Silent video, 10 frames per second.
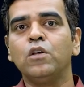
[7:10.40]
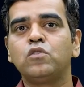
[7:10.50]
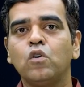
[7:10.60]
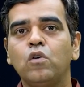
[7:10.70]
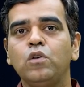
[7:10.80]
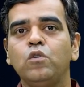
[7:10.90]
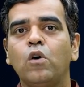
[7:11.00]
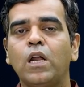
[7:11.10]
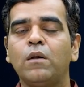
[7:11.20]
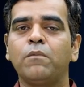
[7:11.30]
So you
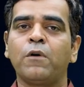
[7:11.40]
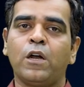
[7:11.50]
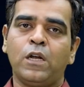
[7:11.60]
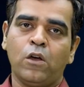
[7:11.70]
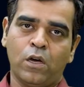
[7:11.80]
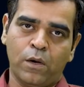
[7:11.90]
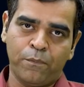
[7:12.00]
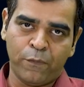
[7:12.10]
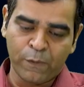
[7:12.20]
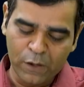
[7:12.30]
are
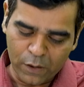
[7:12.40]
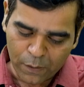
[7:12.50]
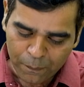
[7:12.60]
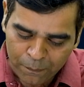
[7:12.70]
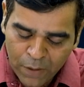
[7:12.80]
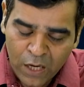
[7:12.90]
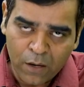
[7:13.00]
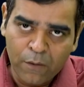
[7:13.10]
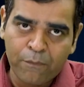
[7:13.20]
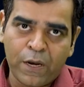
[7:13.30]

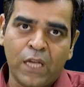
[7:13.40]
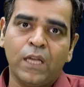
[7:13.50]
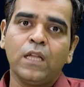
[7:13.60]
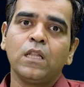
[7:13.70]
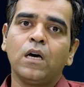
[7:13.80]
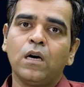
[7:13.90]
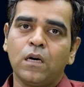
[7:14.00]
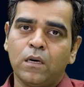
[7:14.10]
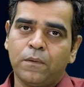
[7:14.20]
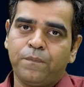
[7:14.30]
breaking
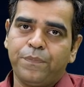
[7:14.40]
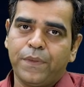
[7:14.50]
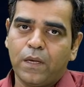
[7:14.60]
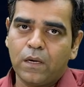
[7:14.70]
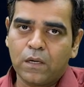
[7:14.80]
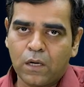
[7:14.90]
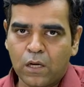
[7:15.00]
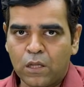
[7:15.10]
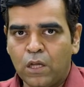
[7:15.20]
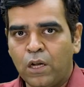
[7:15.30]
the
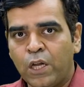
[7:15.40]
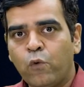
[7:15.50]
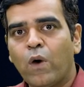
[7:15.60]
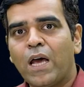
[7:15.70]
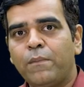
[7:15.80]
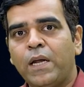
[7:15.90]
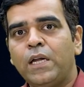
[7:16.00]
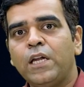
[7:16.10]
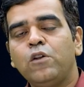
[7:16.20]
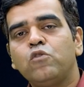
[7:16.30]

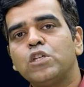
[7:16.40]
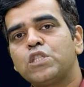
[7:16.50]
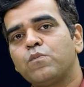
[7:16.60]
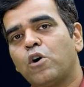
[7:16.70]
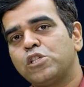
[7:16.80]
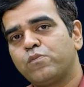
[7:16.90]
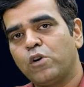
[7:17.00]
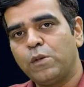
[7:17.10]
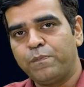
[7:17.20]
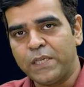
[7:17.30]
requirement into the
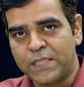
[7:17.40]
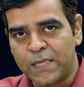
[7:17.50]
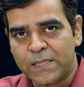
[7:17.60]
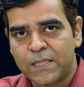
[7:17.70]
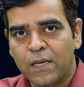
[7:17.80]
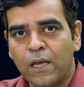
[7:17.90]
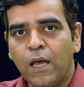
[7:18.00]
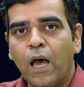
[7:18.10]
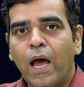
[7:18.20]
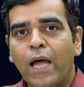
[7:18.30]
small pieces,
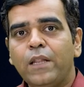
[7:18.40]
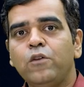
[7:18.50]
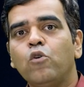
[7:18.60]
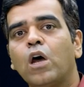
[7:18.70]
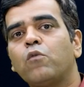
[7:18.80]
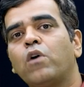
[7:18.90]
and you are